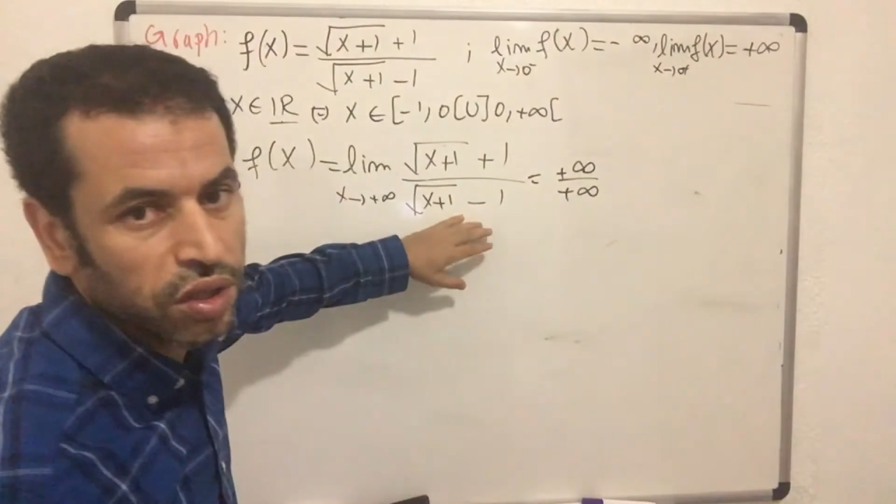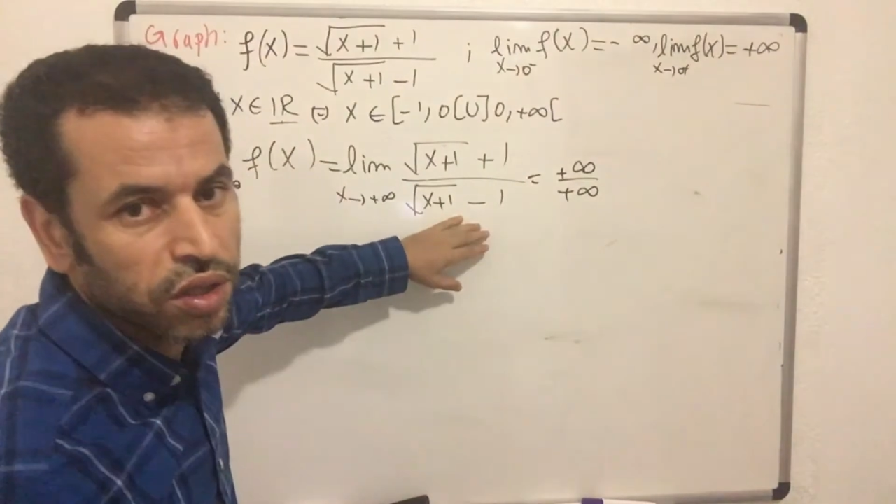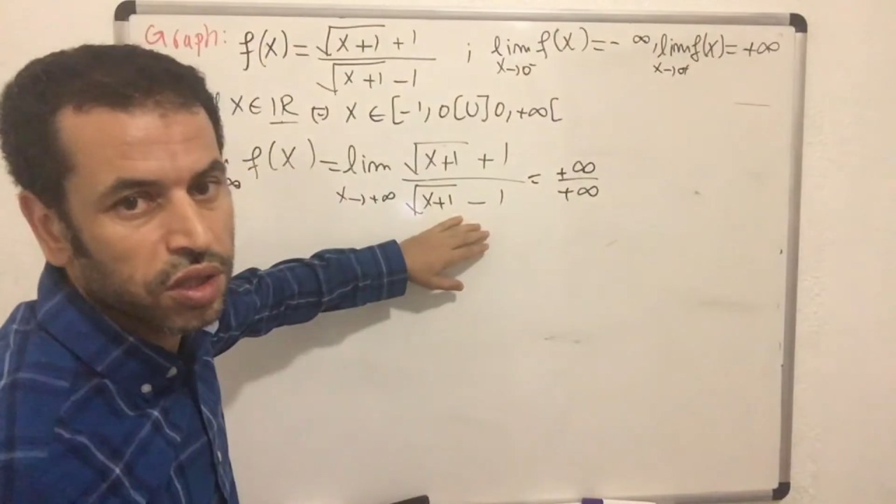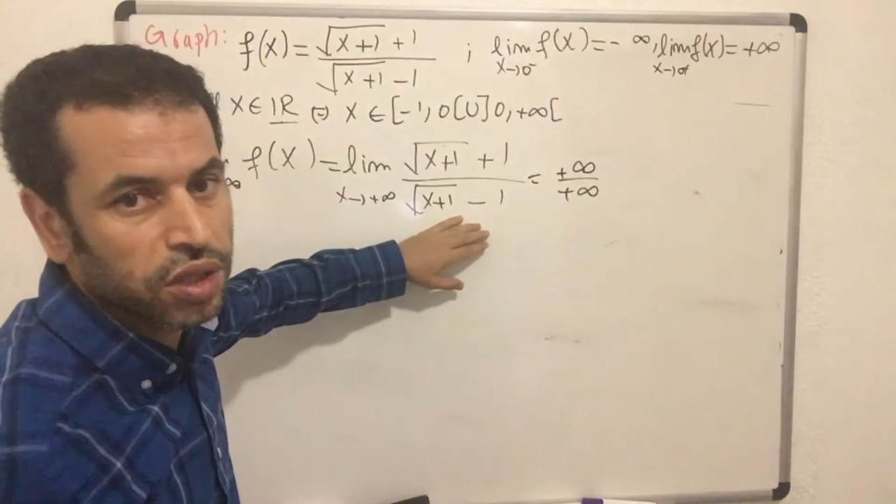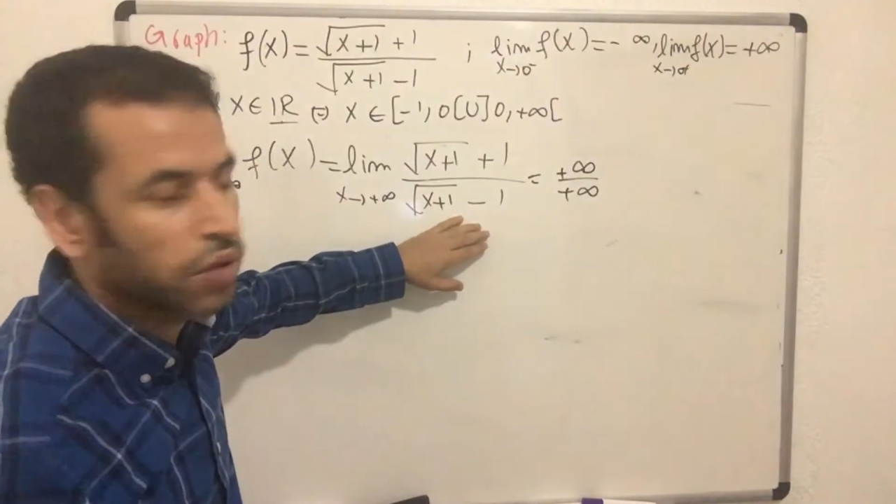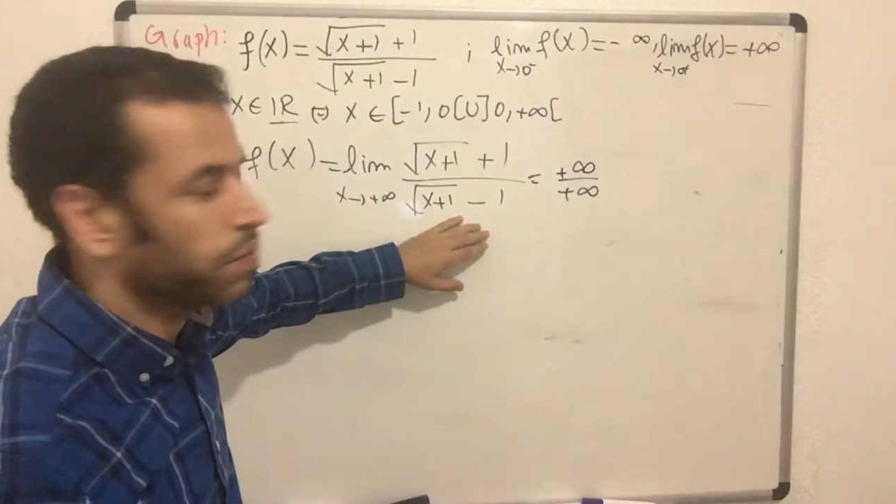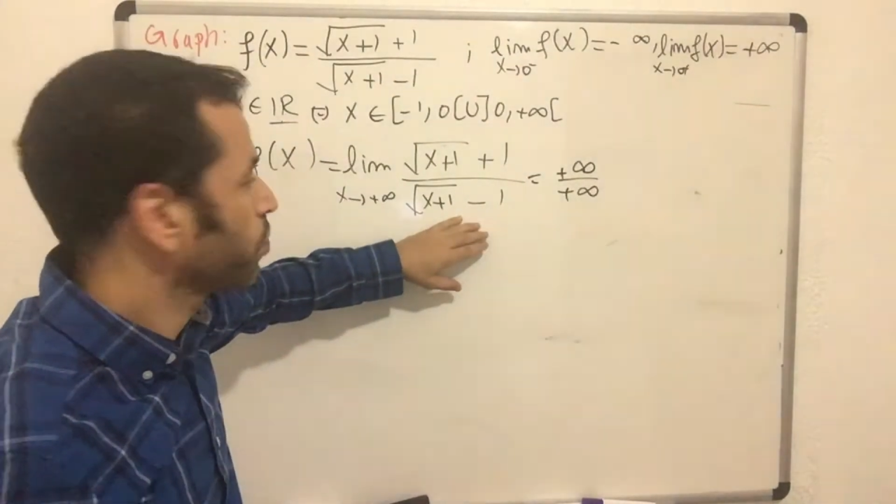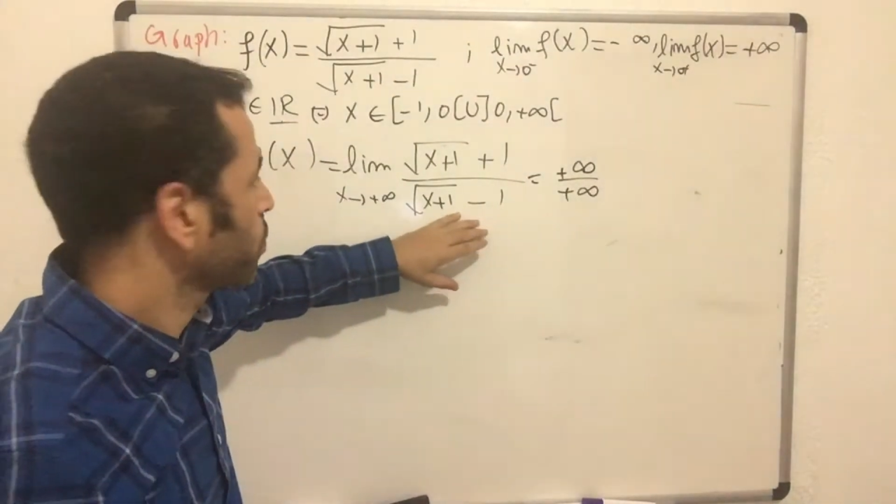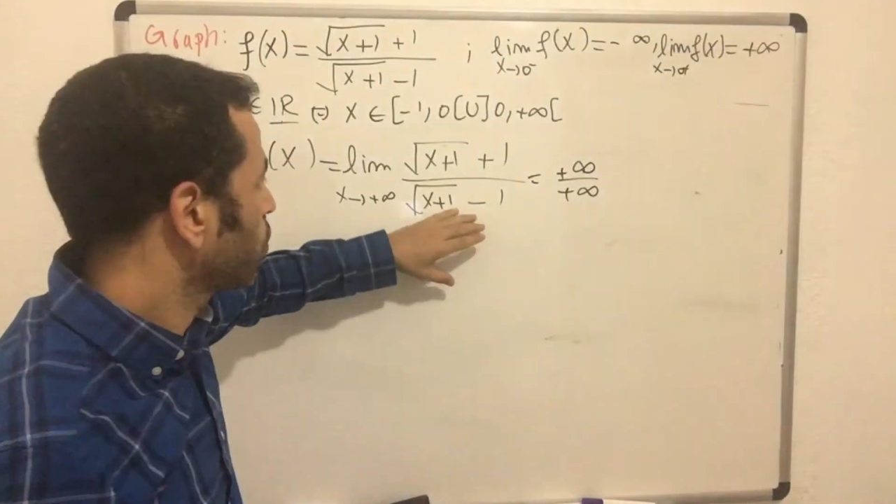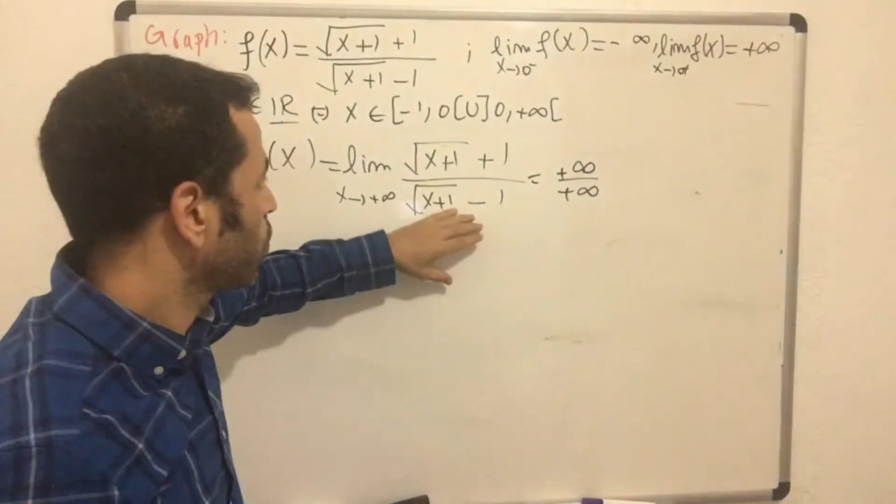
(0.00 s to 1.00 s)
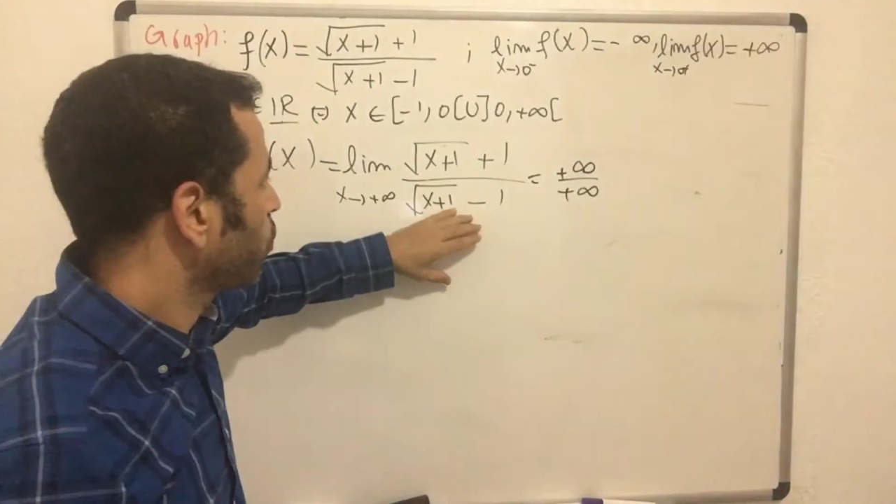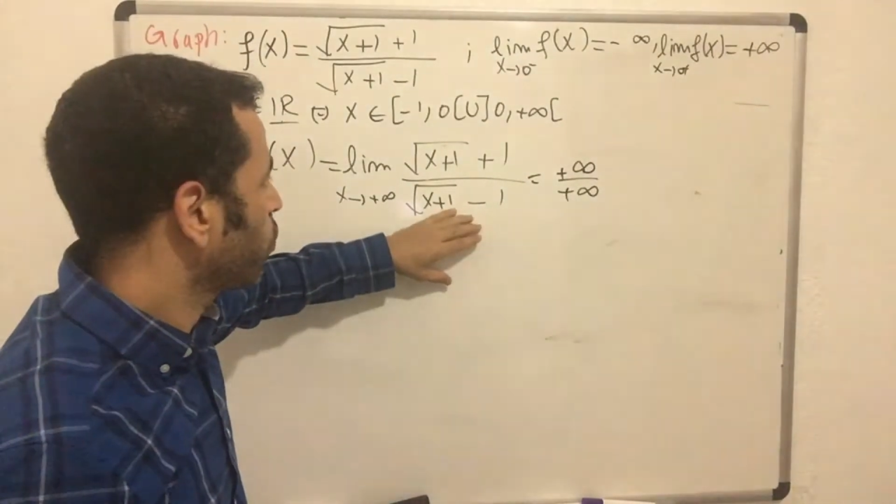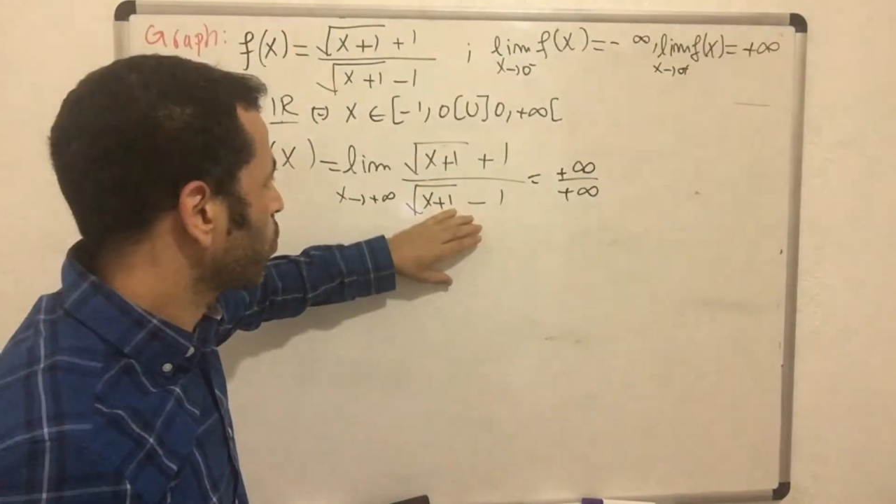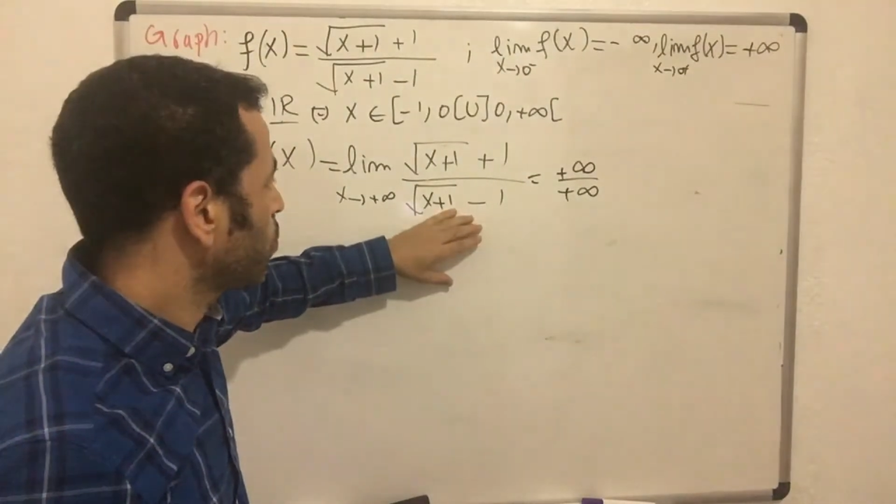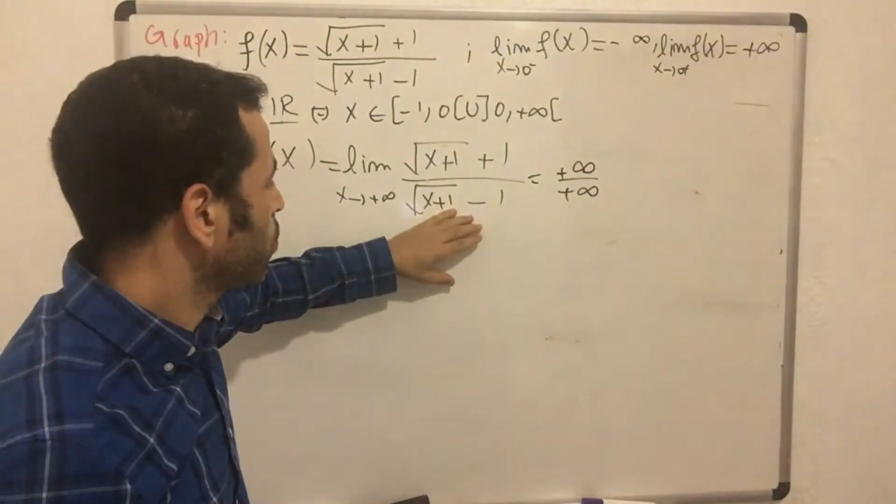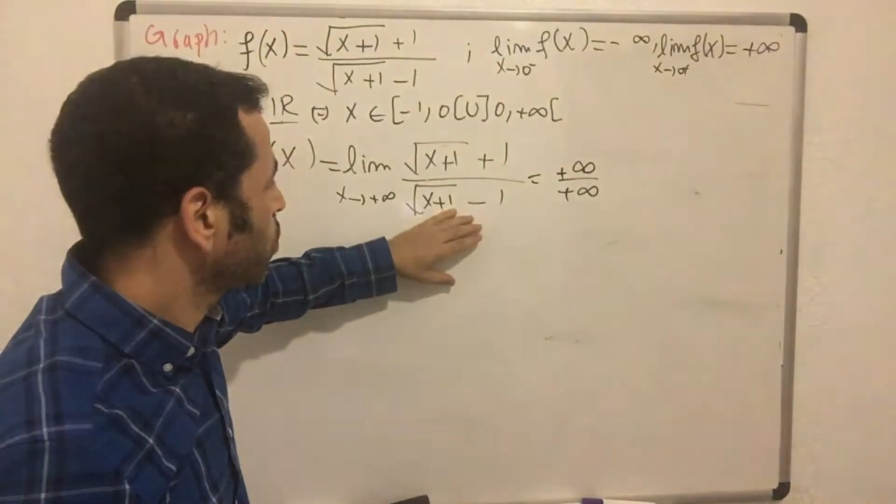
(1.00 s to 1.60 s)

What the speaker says: this form